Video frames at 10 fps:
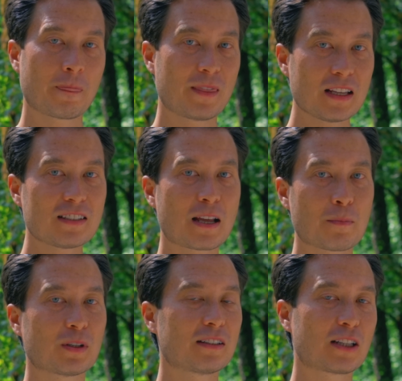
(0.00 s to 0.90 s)
This
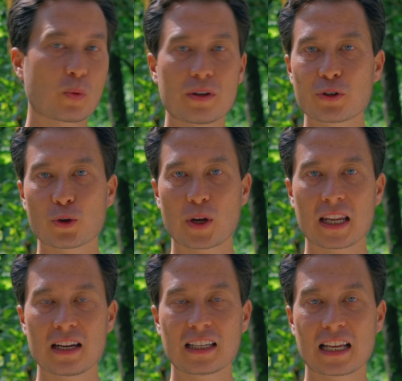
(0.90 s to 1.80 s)
template that we've
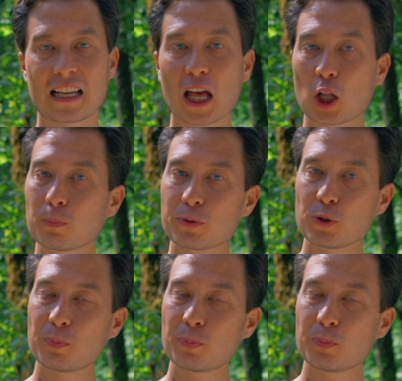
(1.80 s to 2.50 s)
created can help you